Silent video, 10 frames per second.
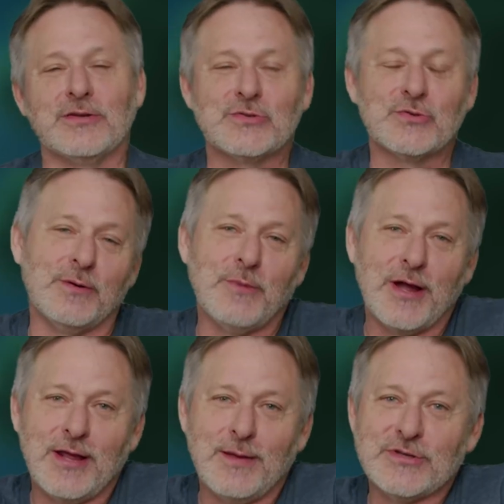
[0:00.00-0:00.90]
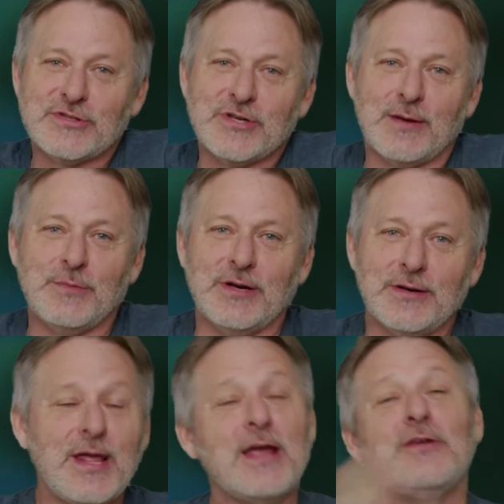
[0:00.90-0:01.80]
Story. My name is John Minton.
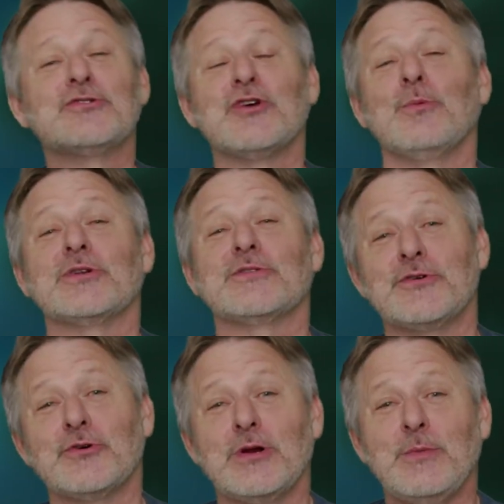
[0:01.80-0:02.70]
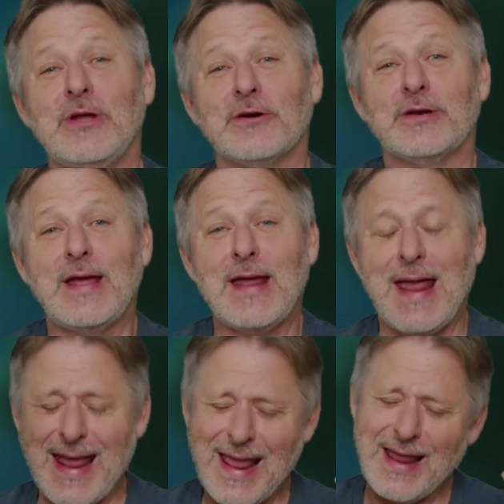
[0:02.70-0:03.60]
Thank you so much for joining me here
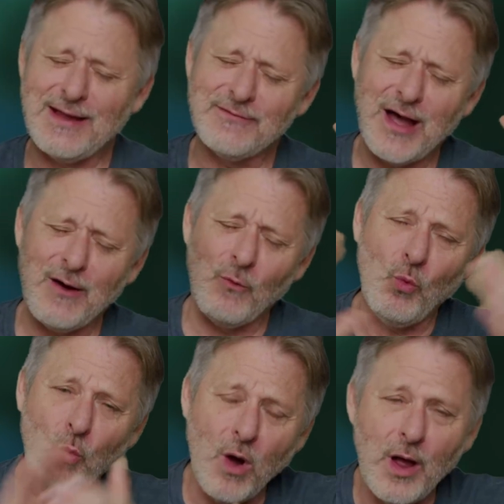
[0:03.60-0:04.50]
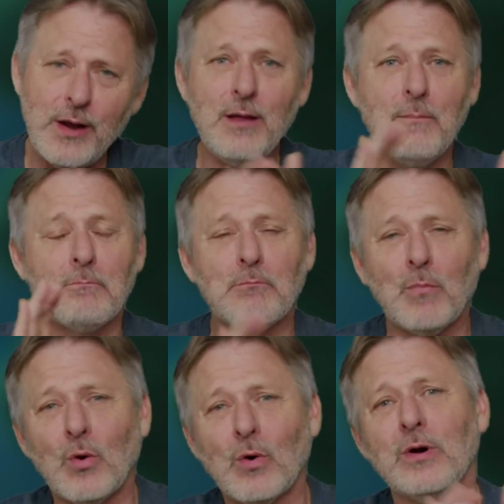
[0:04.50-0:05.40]
today. And I've got one
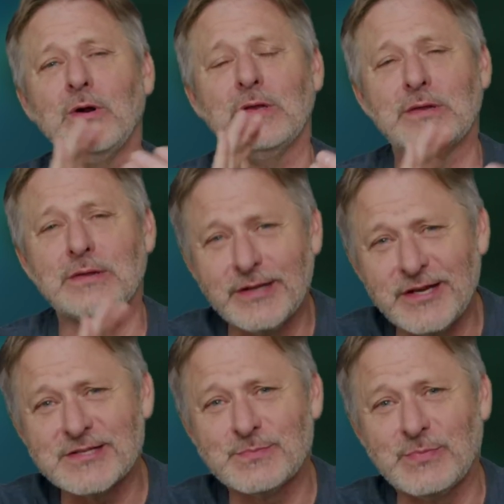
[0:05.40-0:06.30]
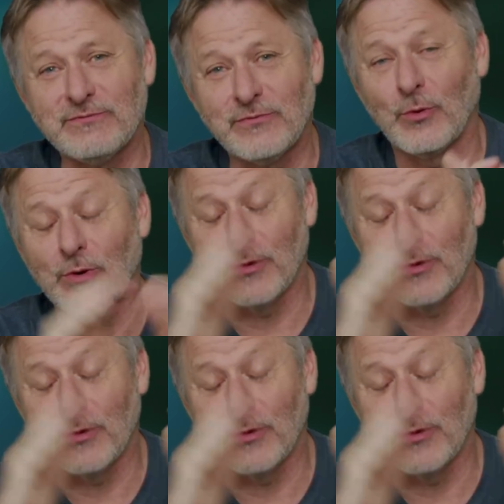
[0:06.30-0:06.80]
more list before the